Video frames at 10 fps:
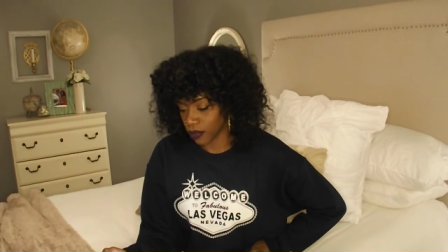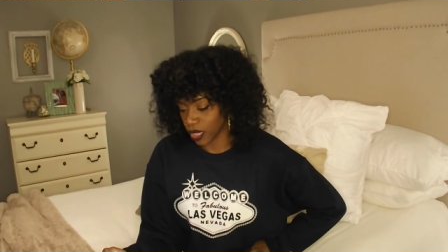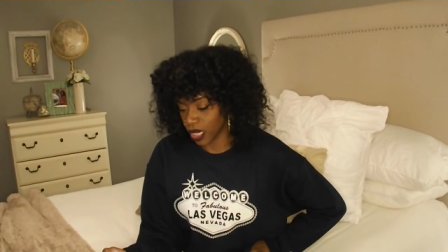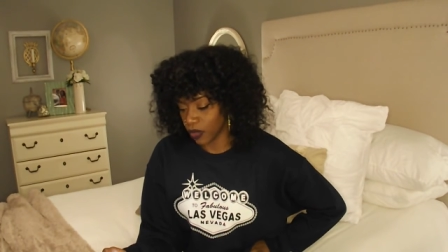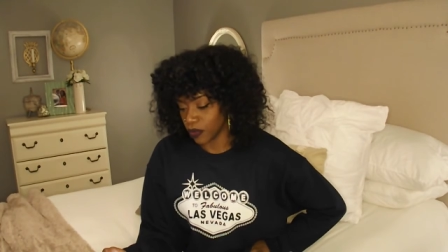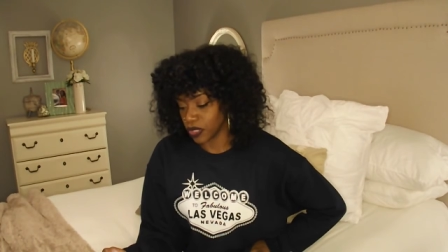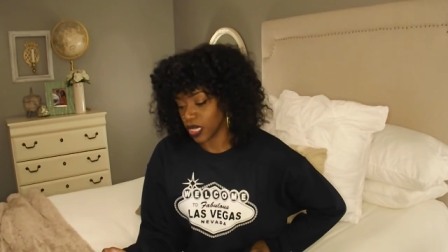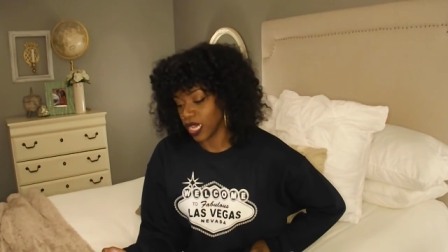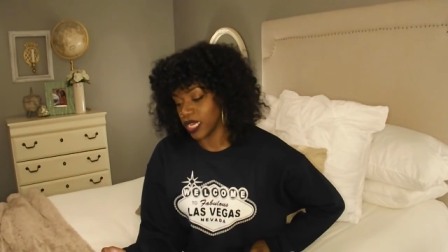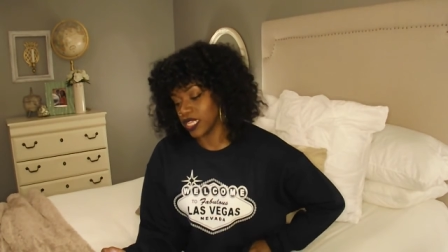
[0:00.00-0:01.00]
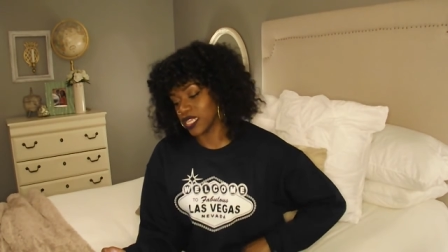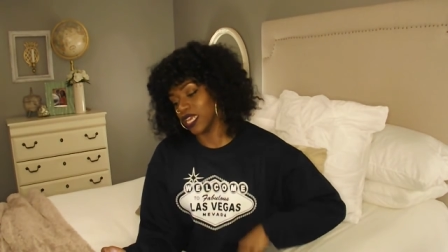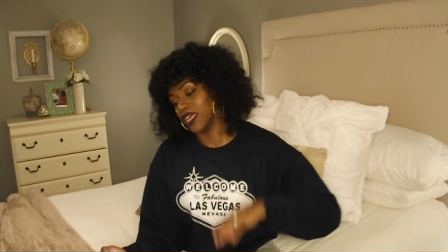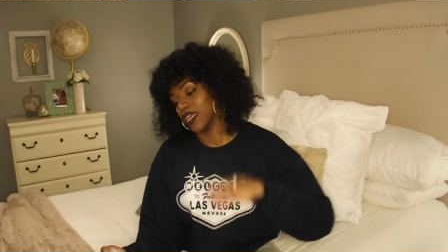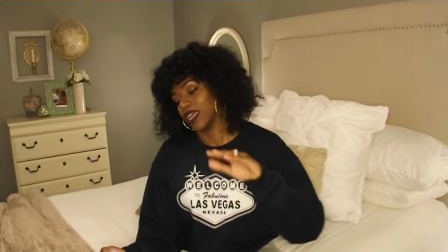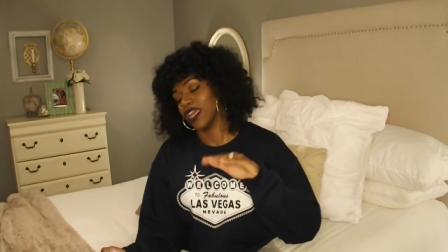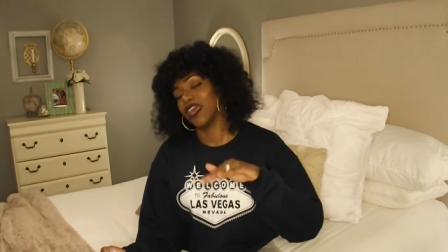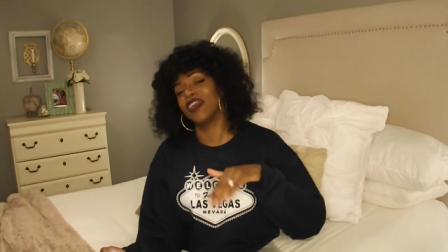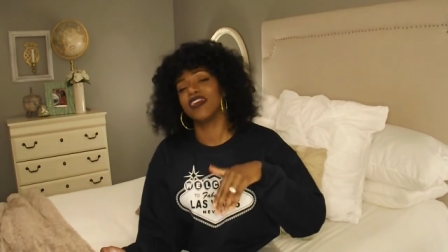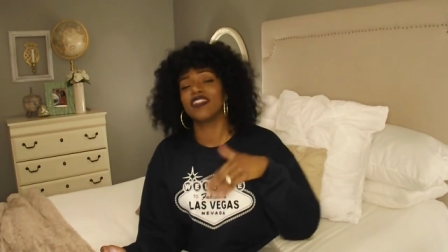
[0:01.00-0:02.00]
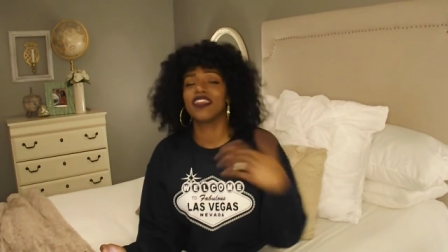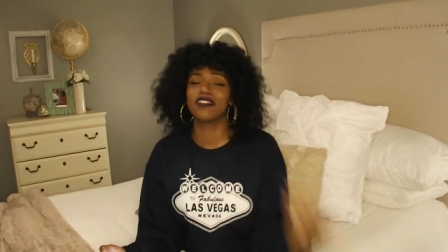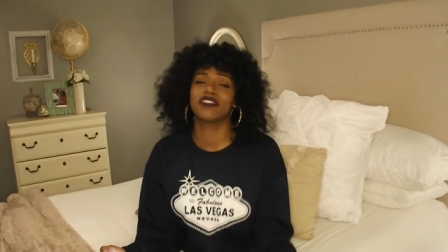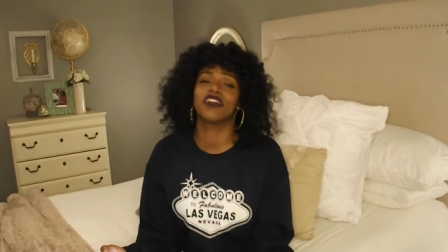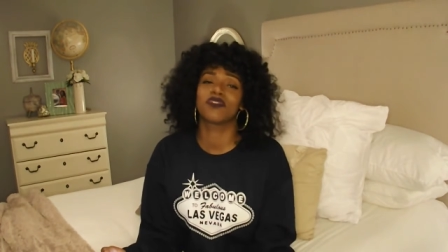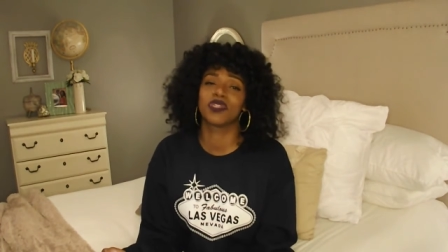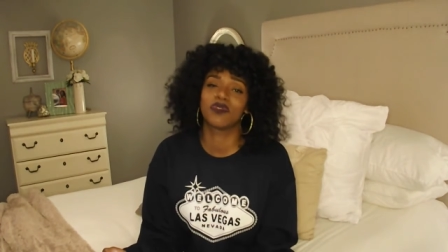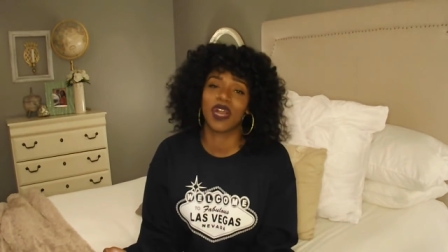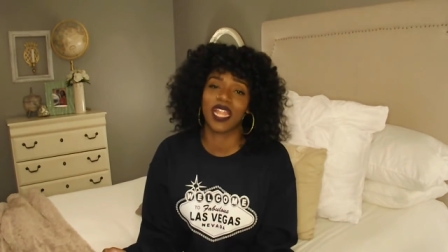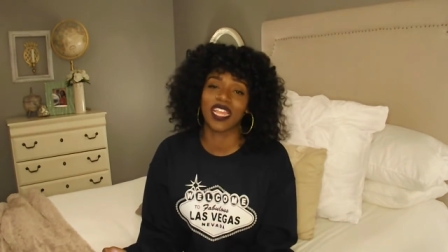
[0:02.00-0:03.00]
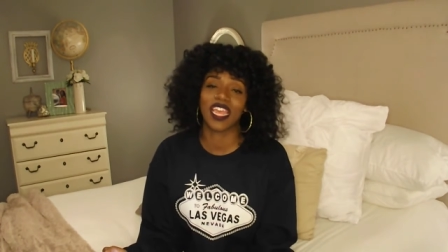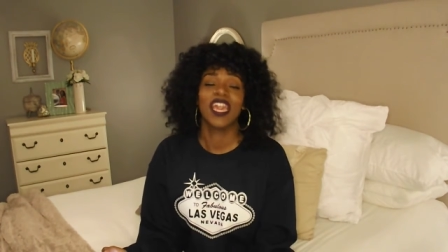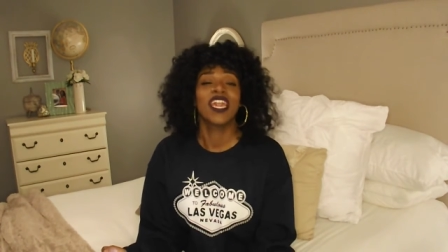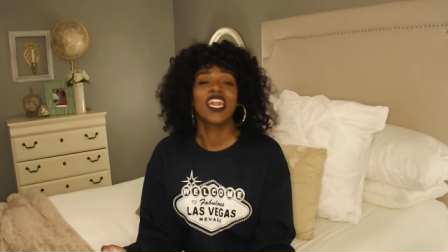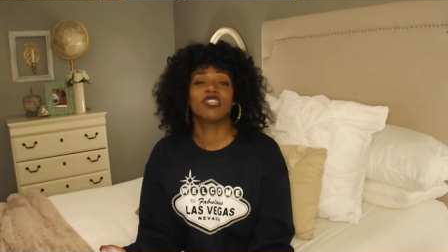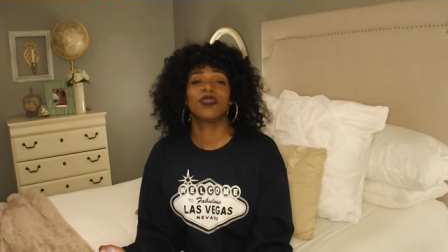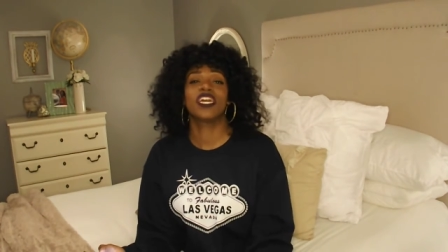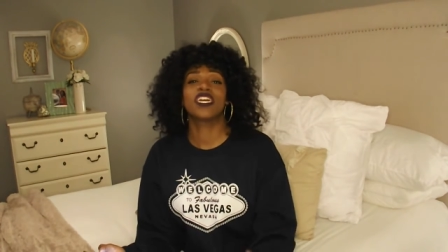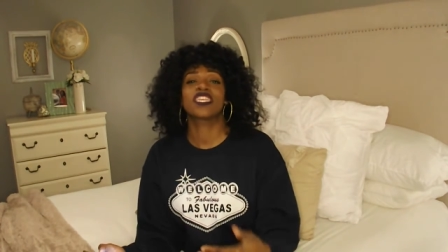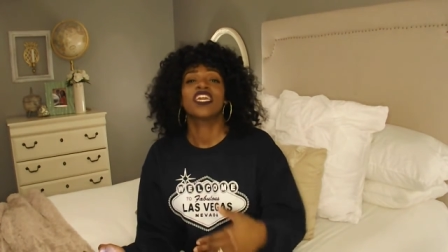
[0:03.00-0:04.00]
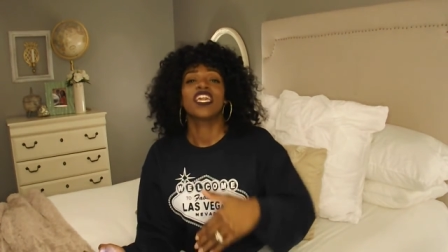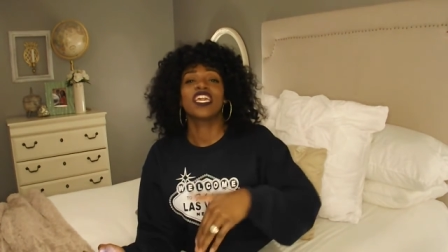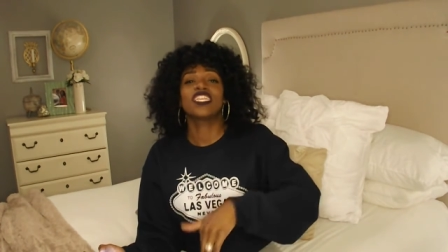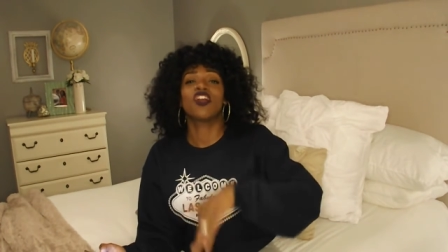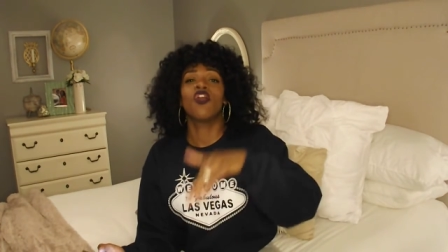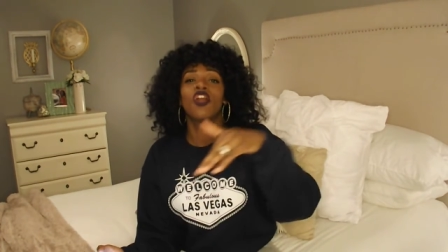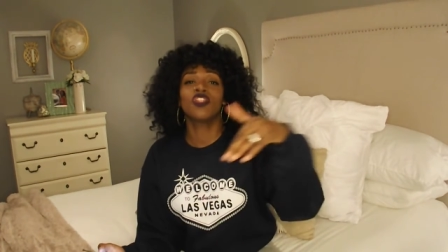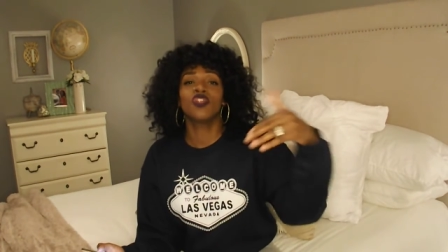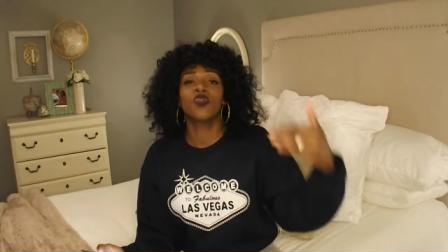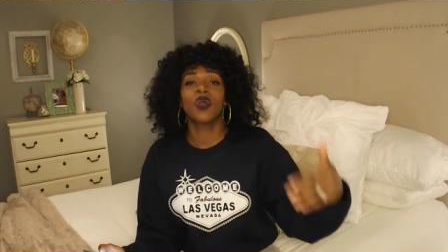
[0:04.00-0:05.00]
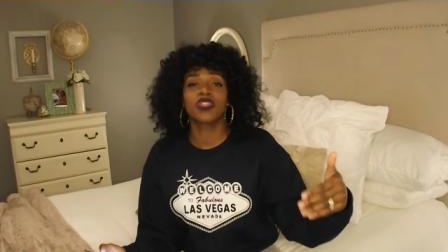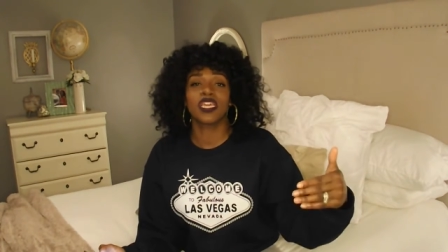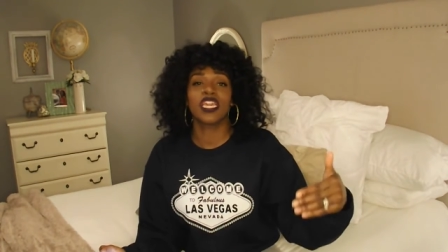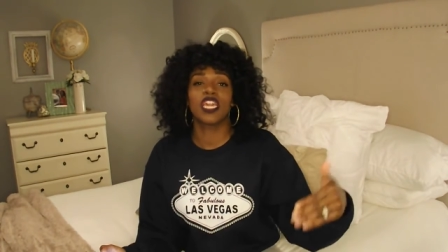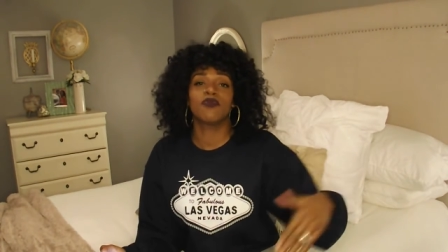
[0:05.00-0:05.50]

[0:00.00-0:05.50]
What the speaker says: it was, and it's here's another reason why I liked it. It's because it's on the north end